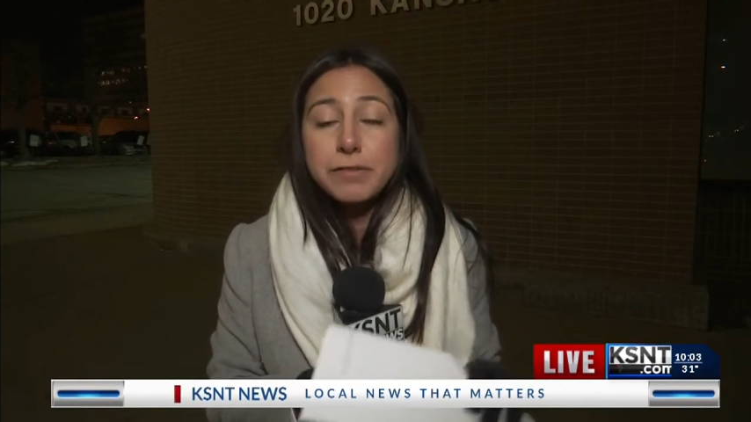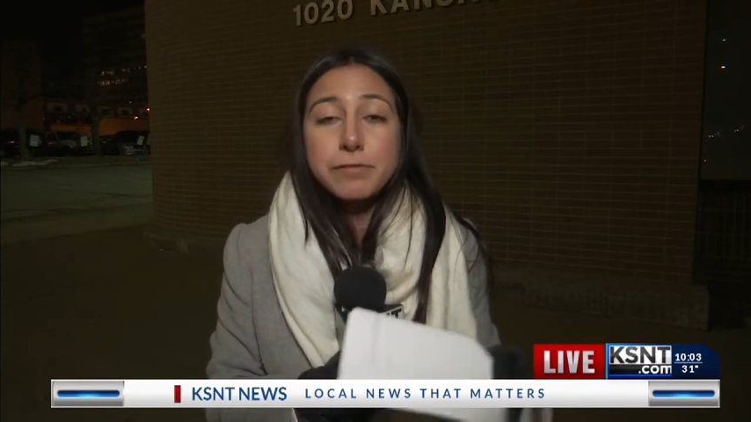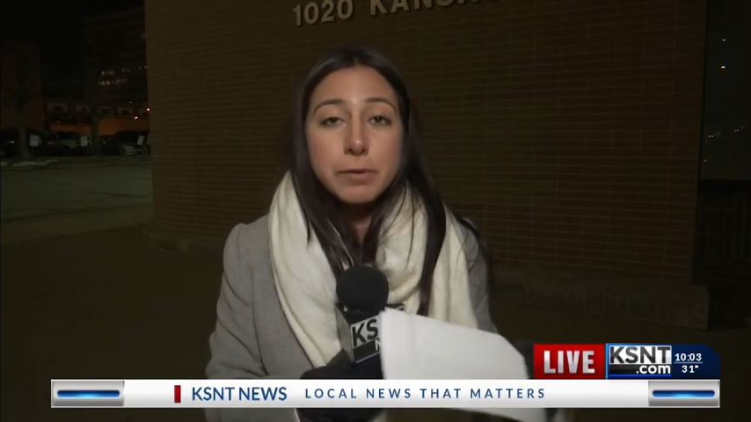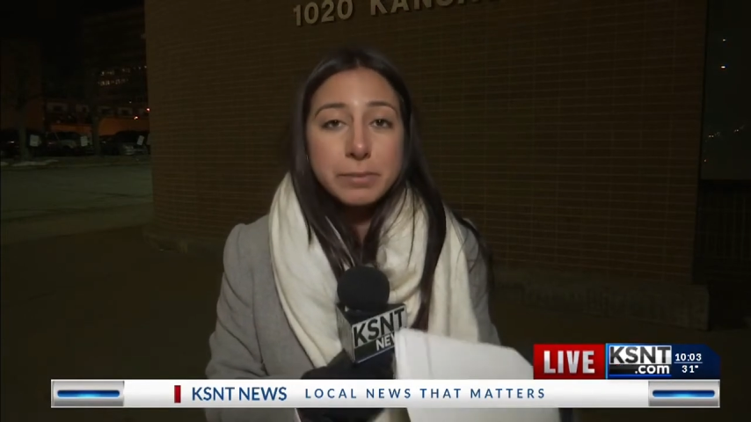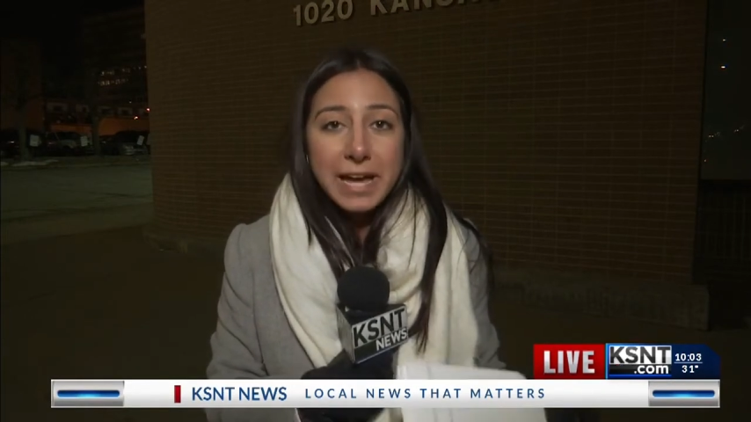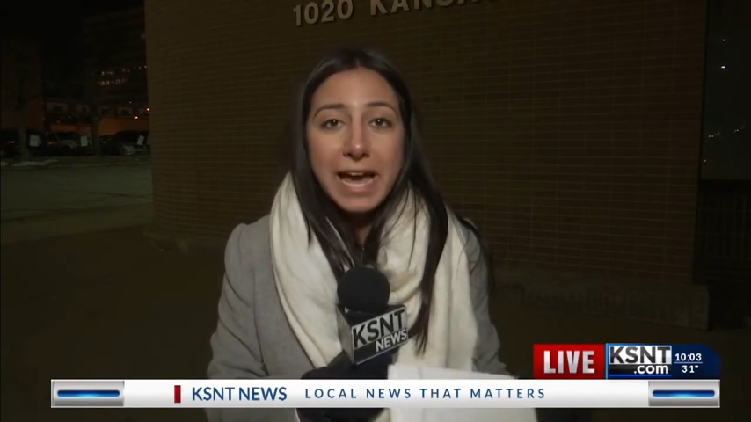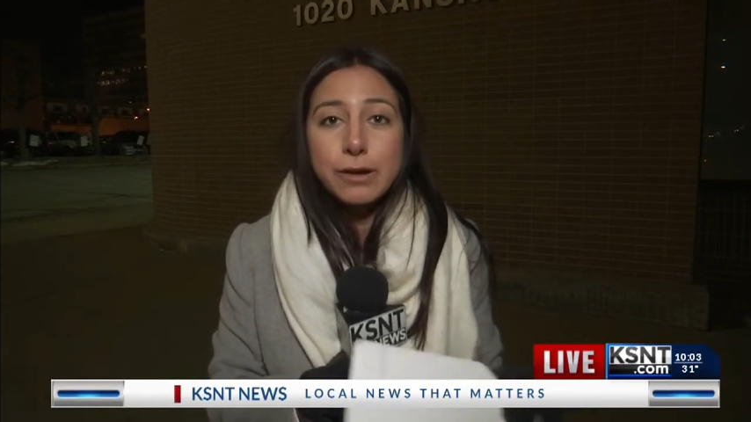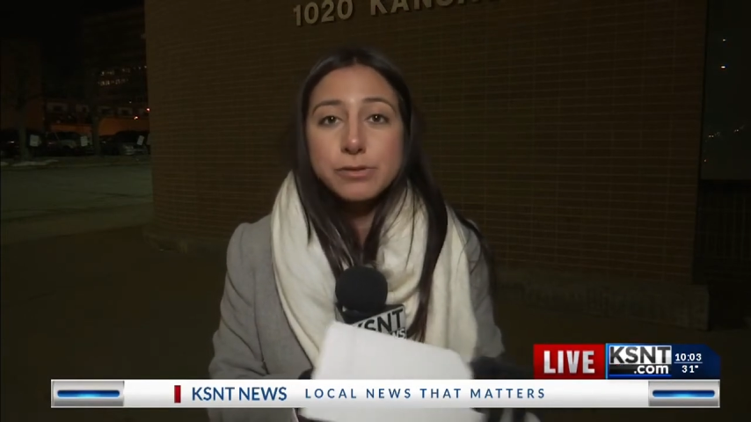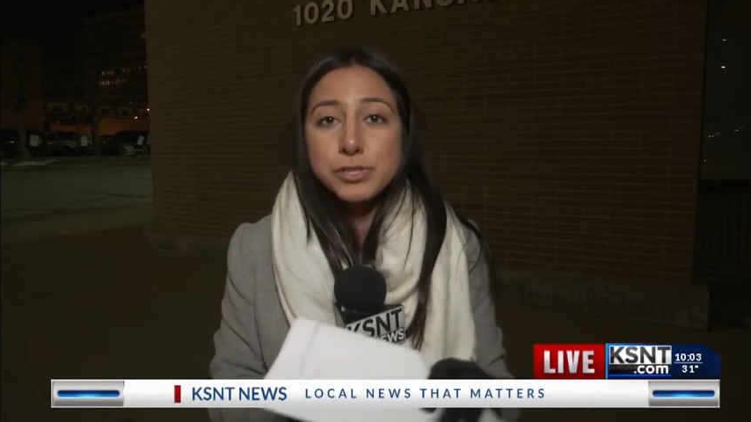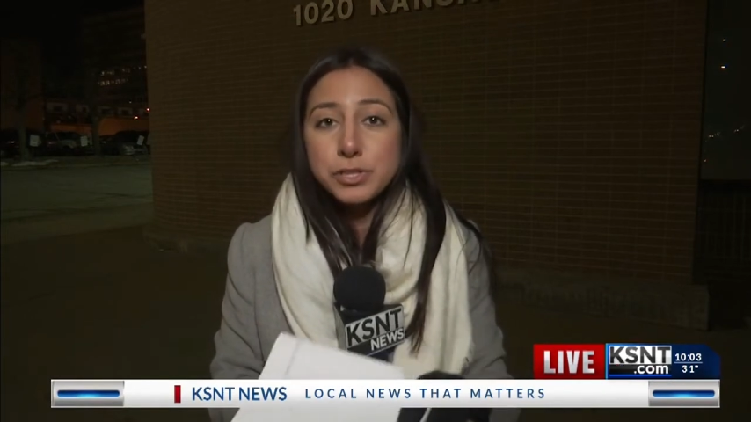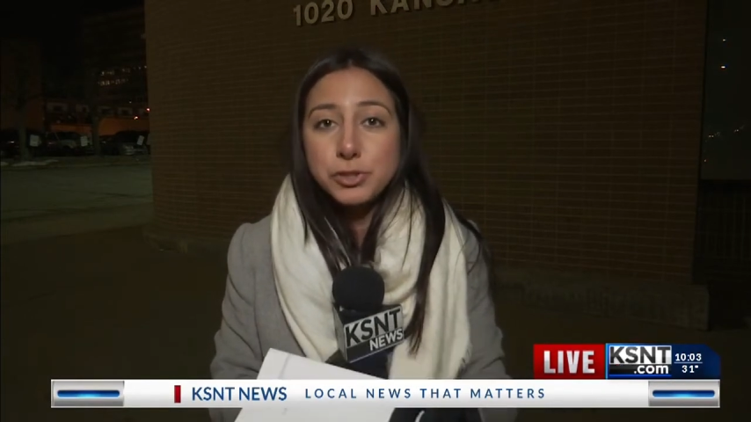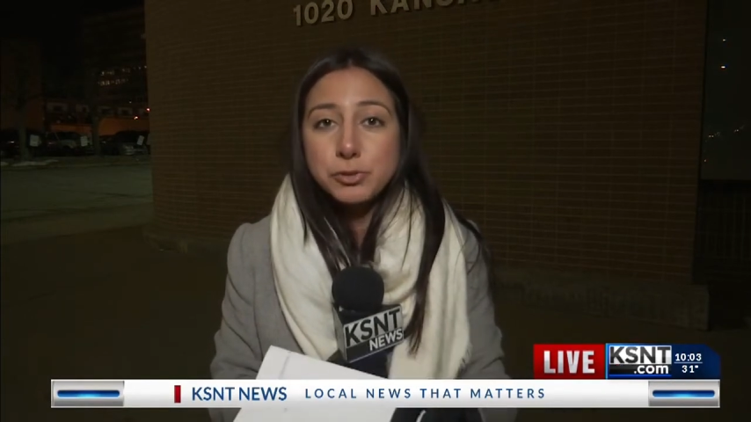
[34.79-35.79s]
from cows
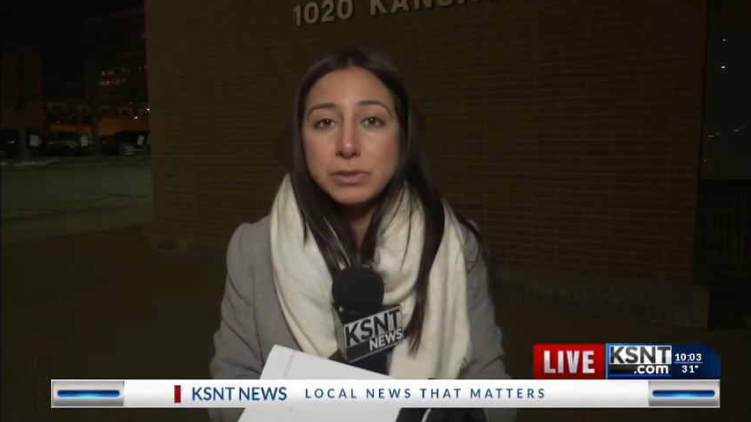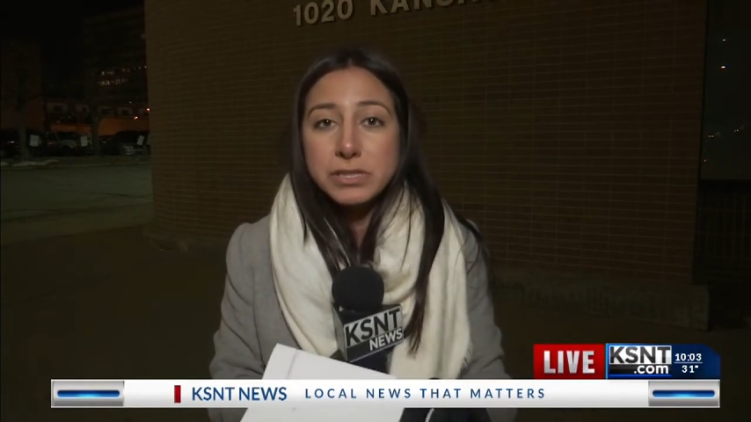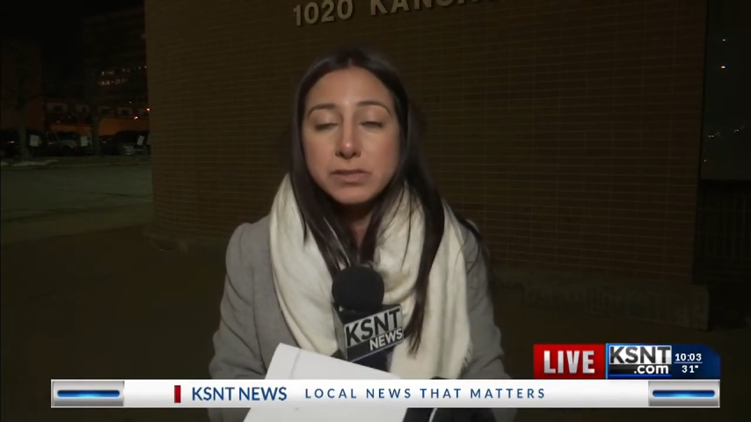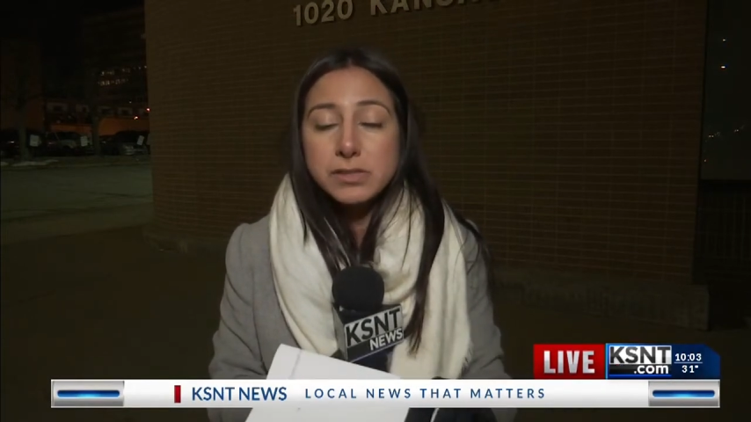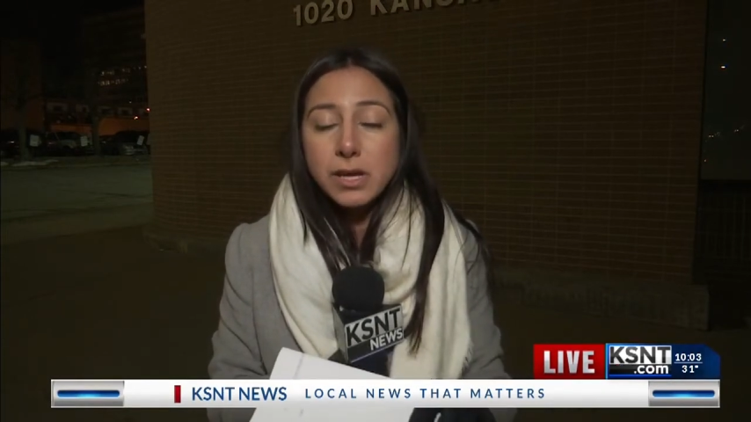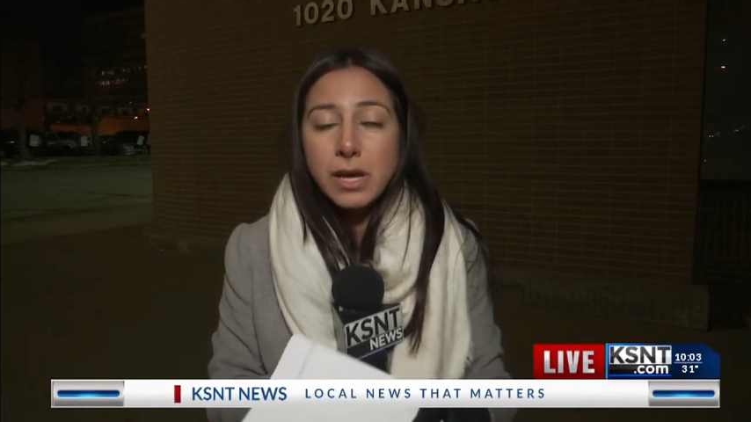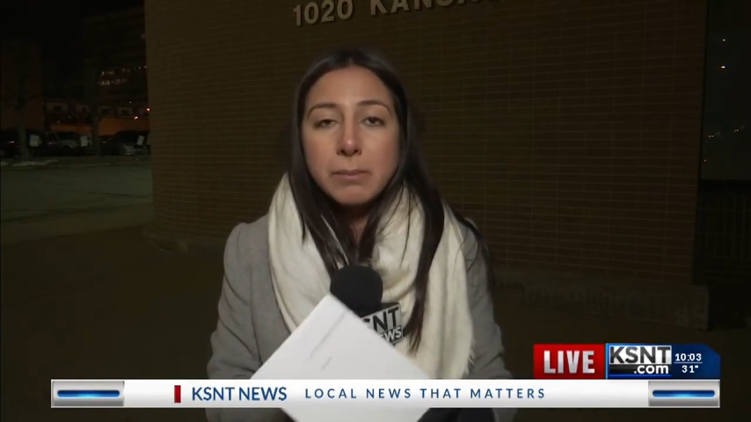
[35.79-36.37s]
to humans.